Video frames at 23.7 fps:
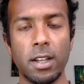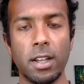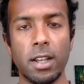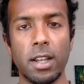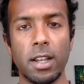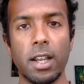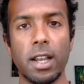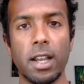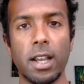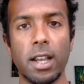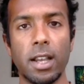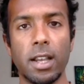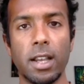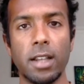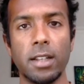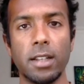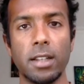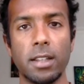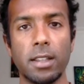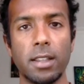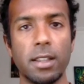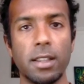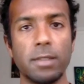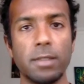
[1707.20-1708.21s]
And
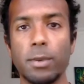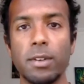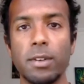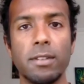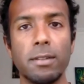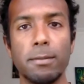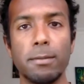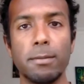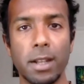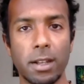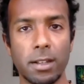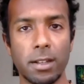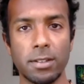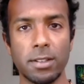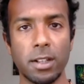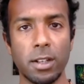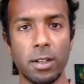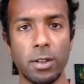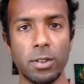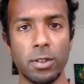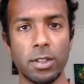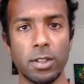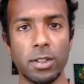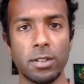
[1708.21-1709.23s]
that's one of the biggest
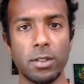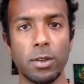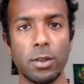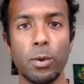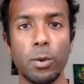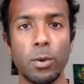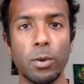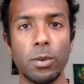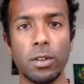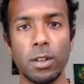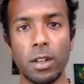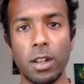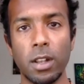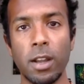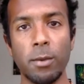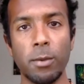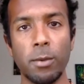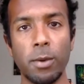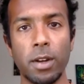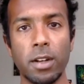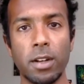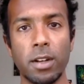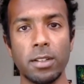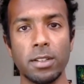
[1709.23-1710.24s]
illusions. All light
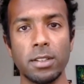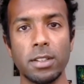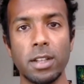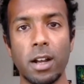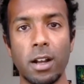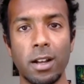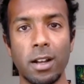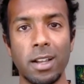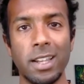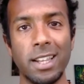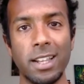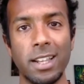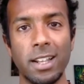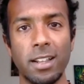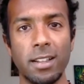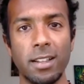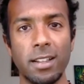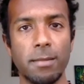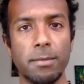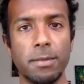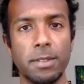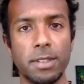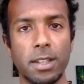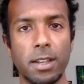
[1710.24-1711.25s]
workers are healing
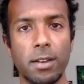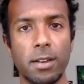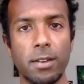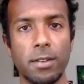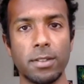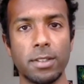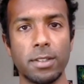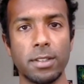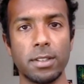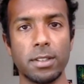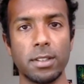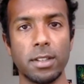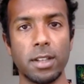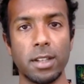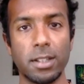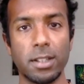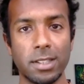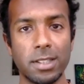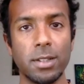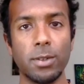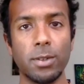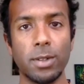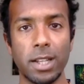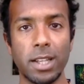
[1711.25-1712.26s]
themselves, are
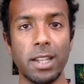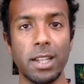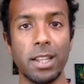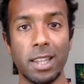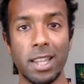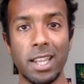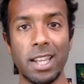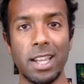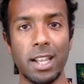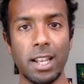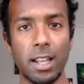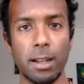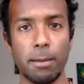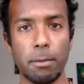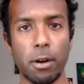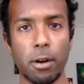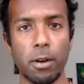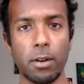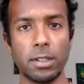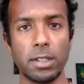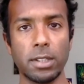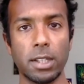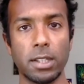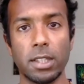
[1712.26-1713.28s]
still in the healing
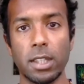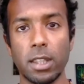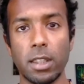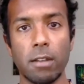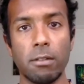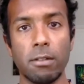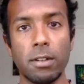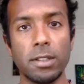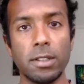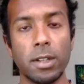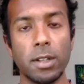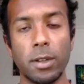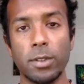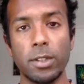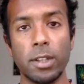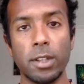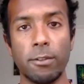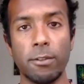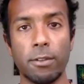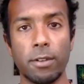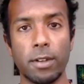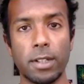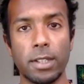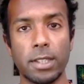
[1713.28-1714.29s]
process. There is no
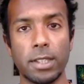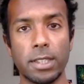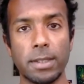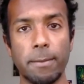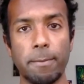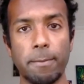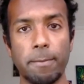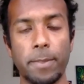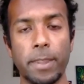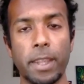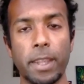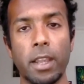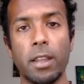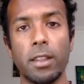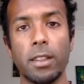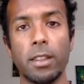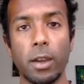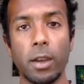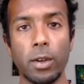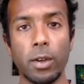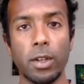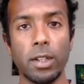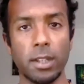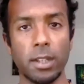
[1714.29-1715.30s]
difference. The
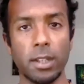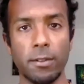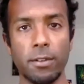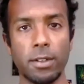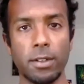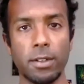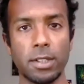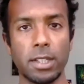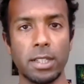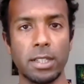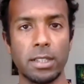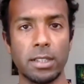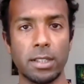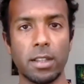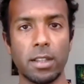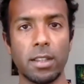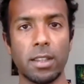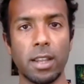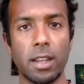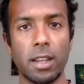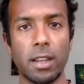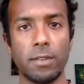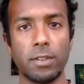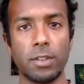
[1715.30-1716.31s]
only difference is
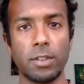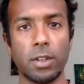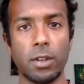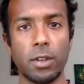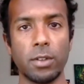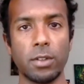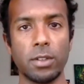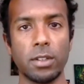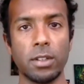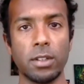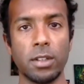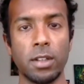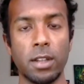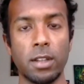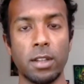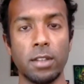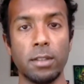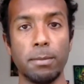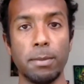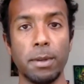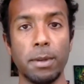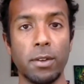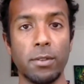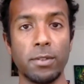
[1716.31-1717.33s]
they have chosen
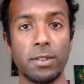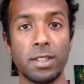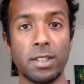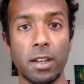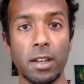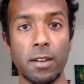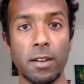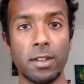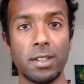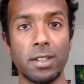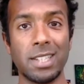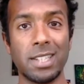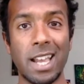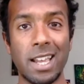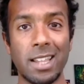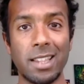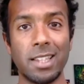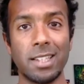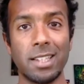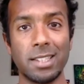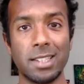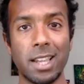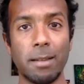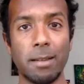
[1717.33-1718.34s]
to be of service at
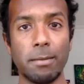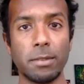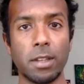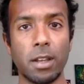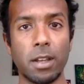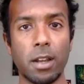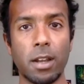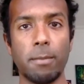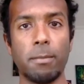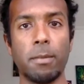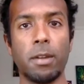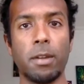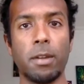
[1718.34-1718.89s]
the same time